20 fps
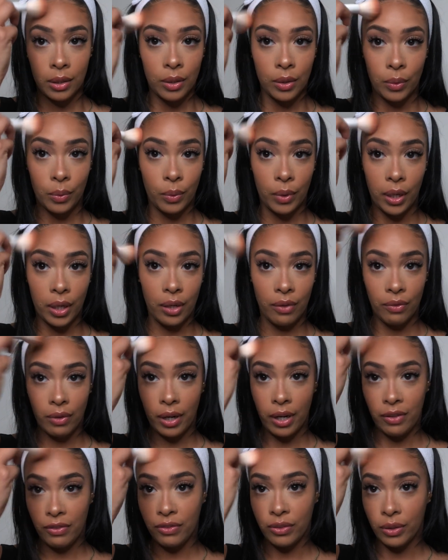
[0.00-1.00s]
Wherever I
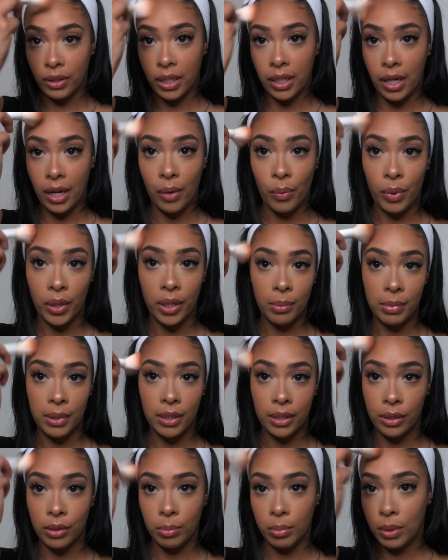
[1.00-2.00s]
feel like I want a
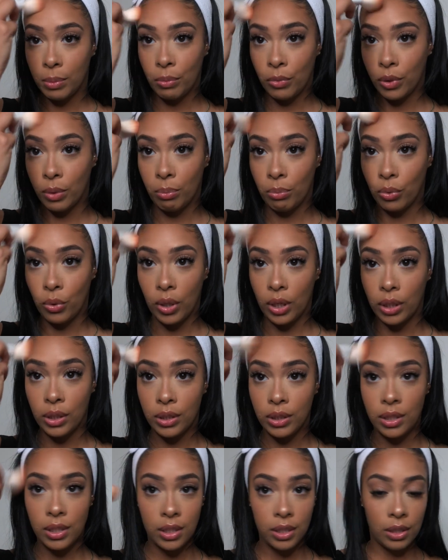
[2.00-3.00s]
little bit more
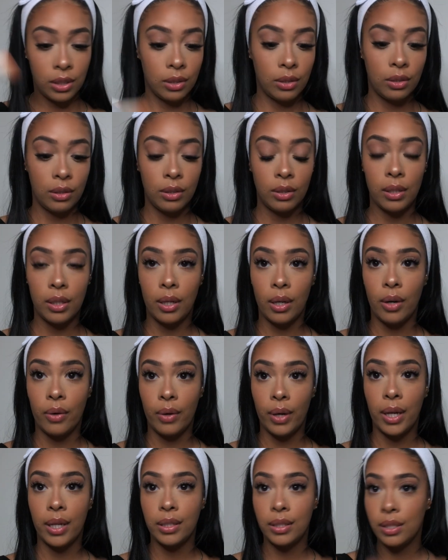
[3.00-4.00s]
bronze, I'll
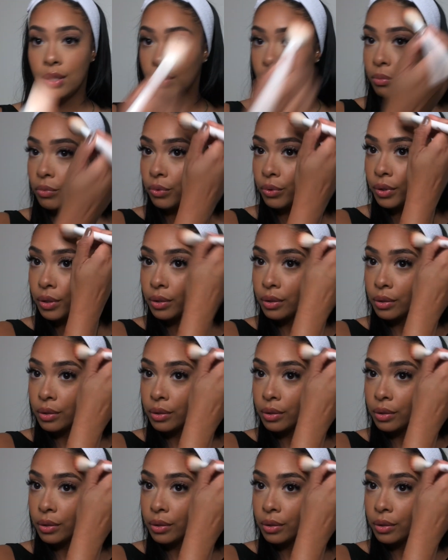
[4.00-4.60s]
add some more.